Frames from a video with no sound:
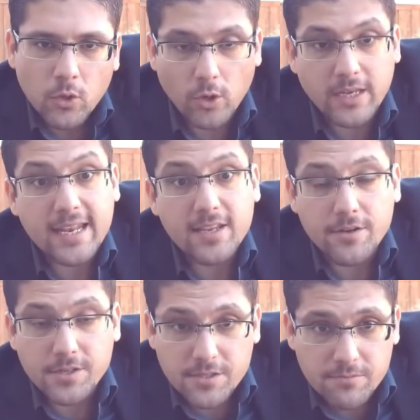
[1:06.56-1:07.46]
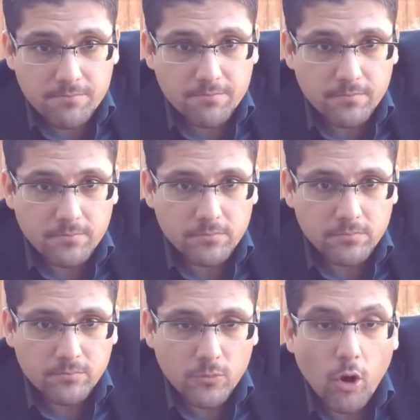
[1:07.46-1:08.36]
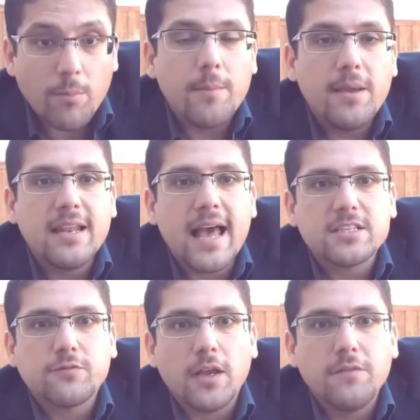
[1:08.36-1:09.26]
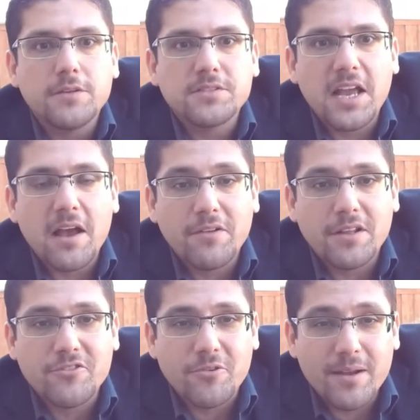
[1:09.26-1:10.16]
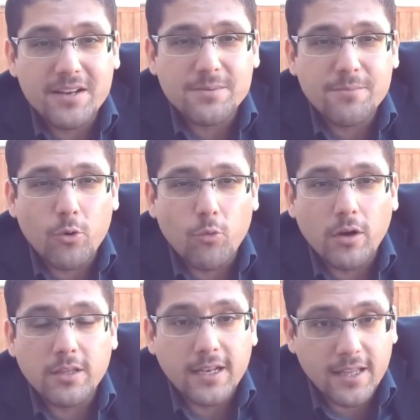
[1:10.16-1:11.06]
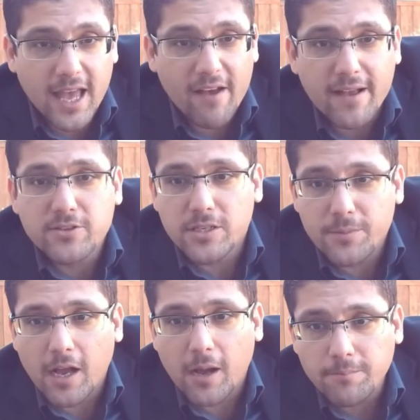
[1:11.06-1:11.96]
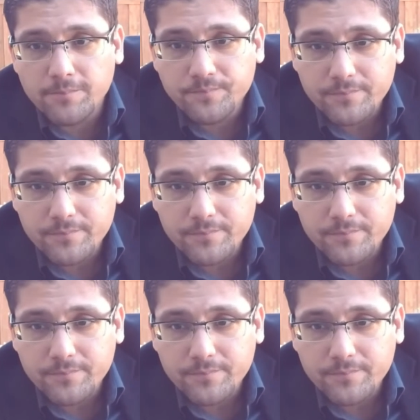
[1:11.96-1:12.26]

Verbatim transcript: Or 10 years, or maybe in last five years, they have done tremendous amount of work that they have actually become